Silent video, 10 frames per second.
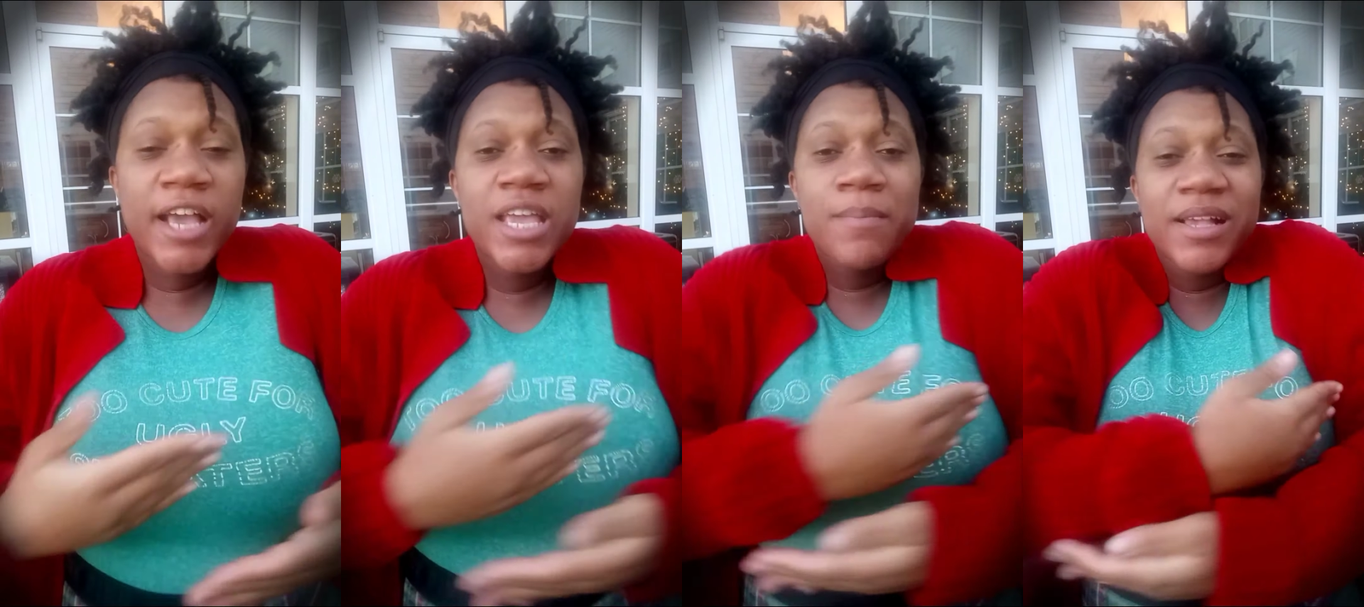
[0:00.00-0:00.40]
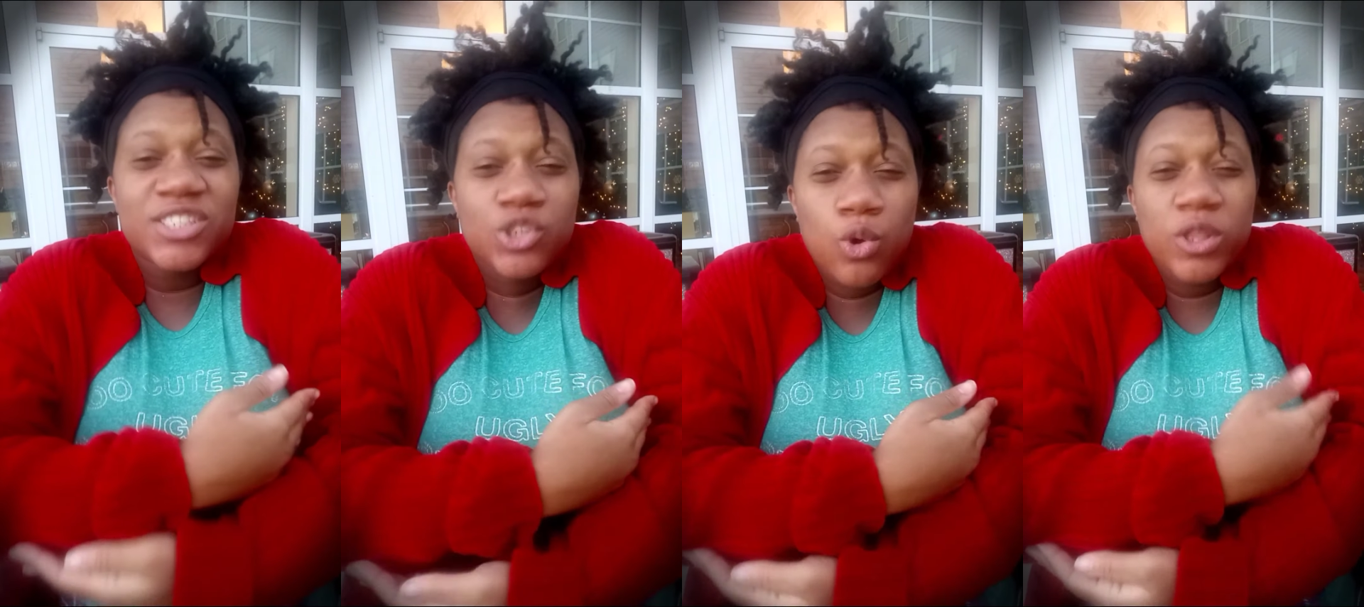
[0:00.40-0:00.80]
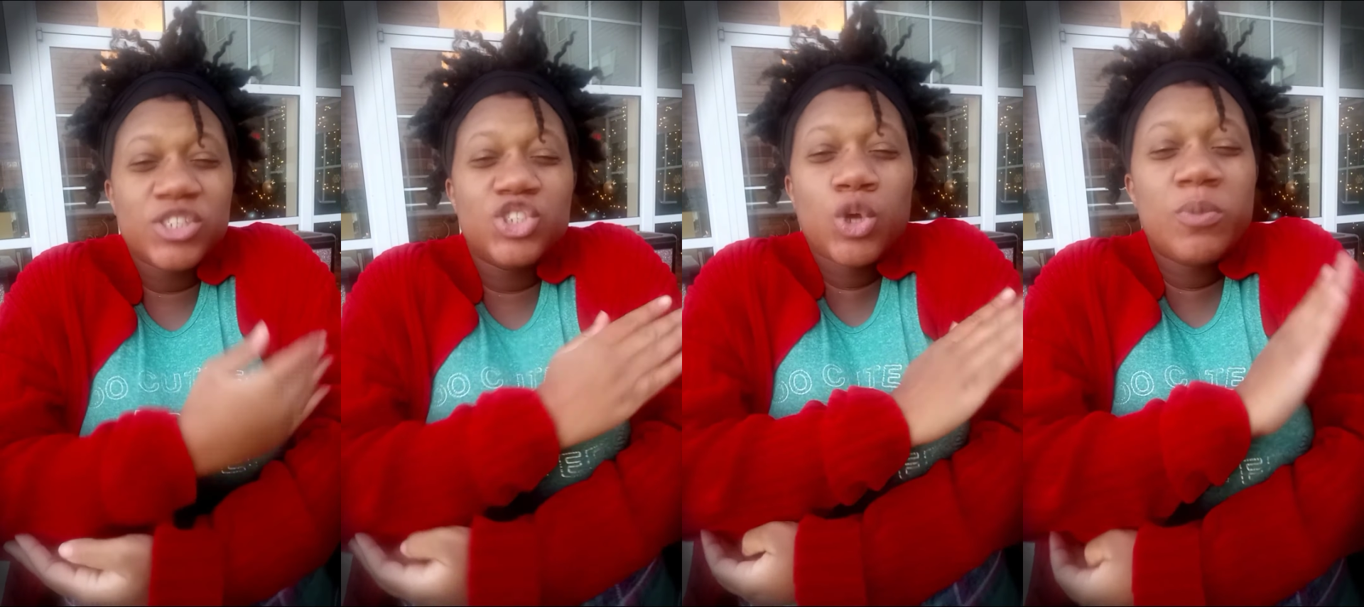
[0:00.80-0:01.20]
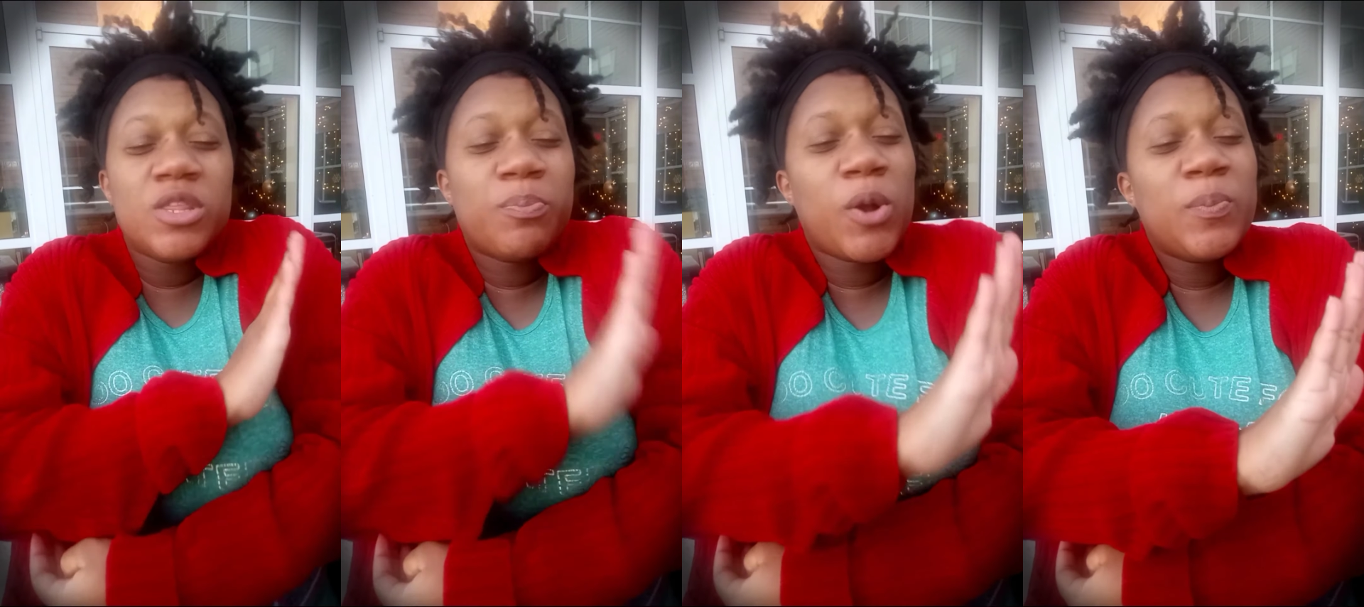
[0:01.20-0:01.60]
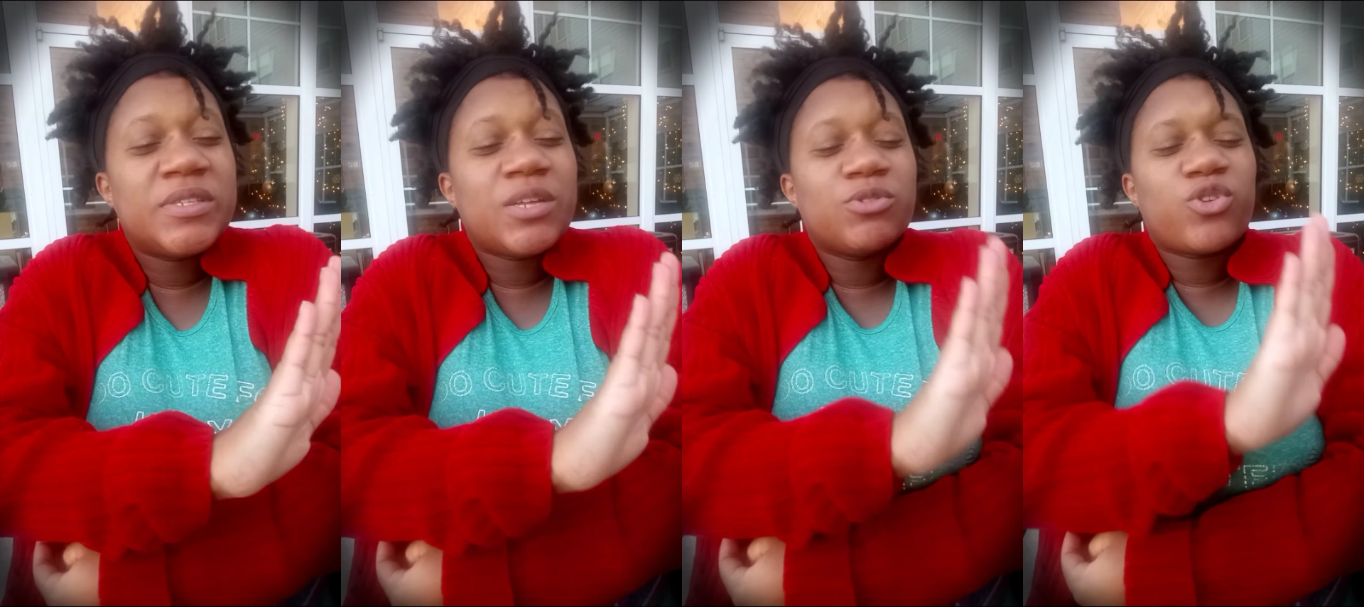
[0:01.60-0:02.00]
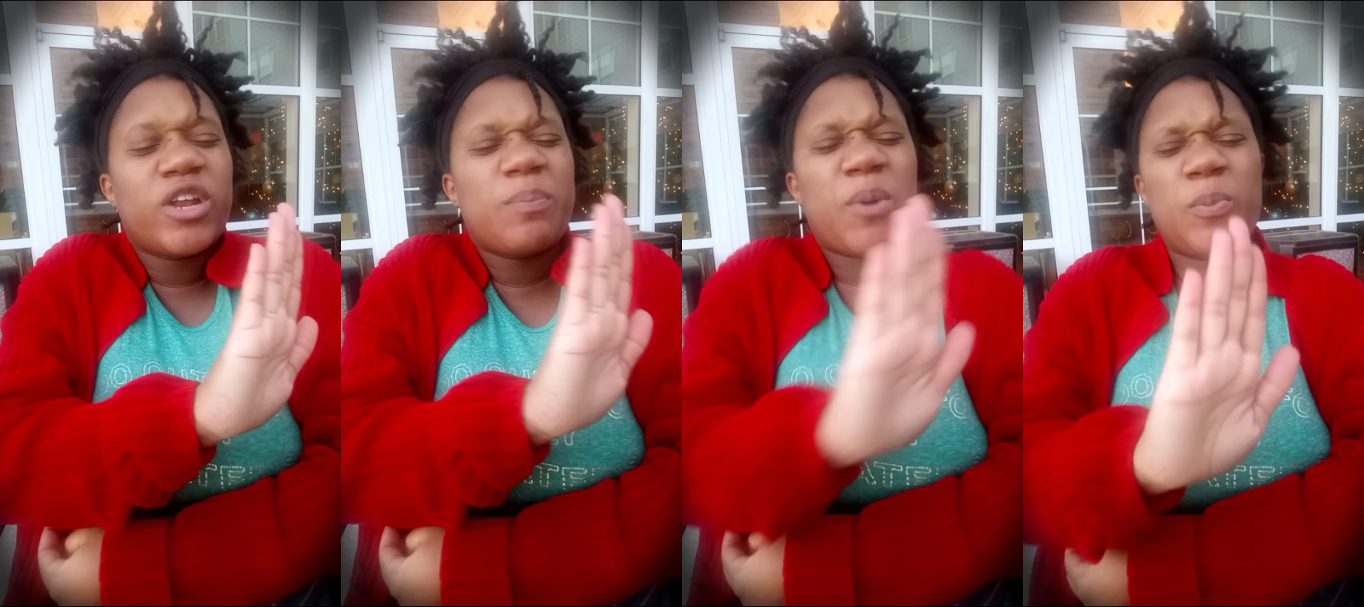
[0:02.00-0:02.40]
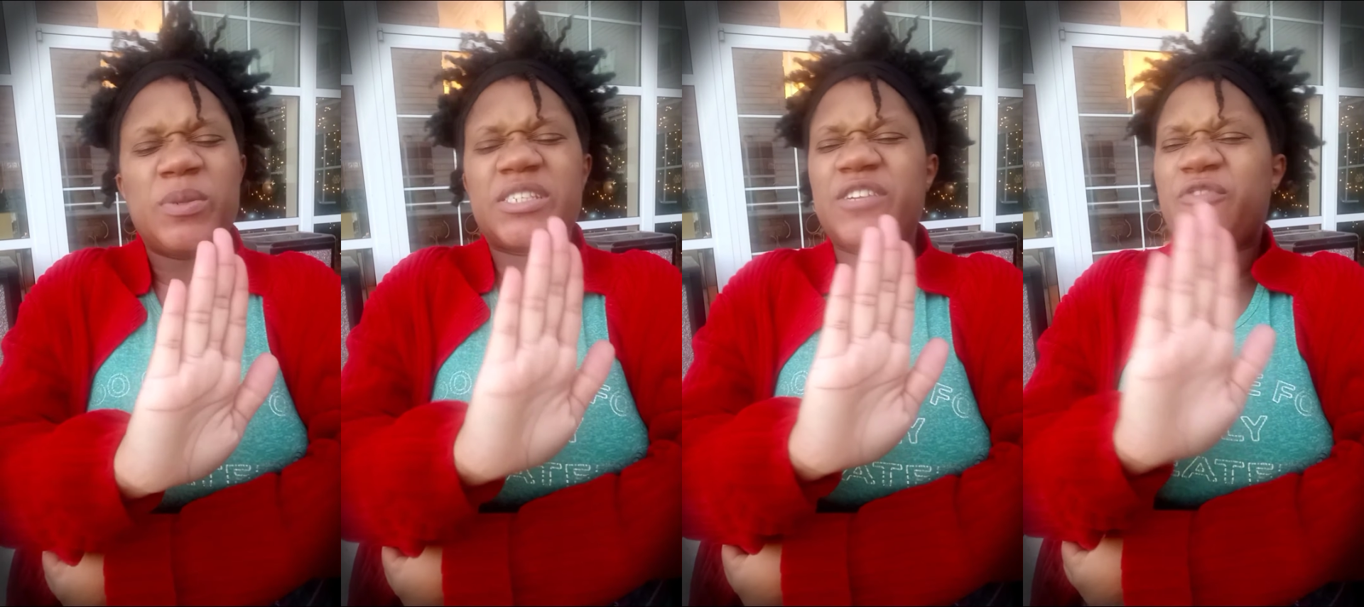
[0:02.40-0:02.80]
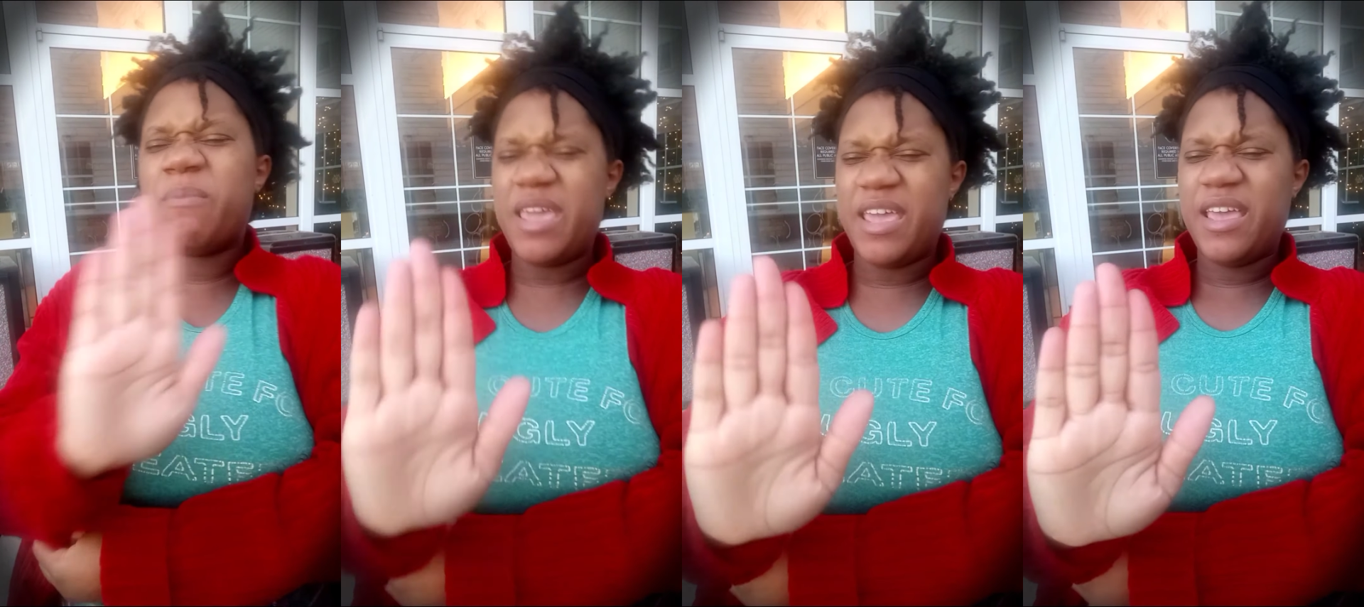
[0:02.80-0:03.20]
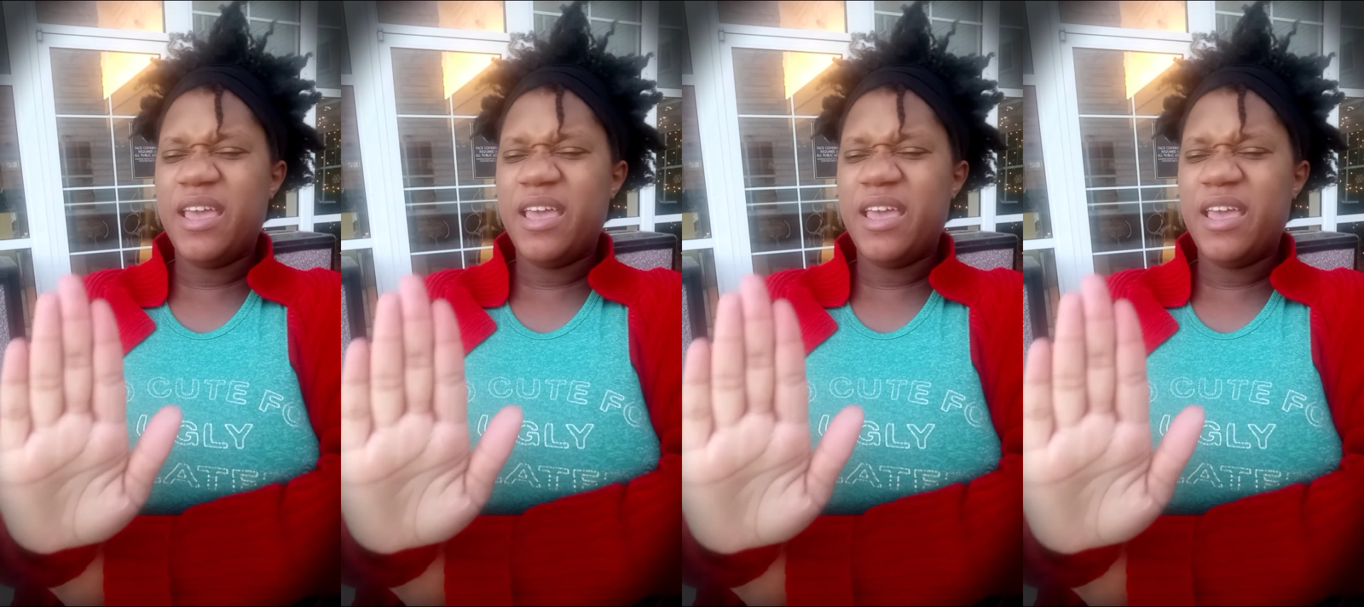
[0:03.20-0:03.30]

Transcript: hugging my soul as he showed me the purpose that was created purposely for me,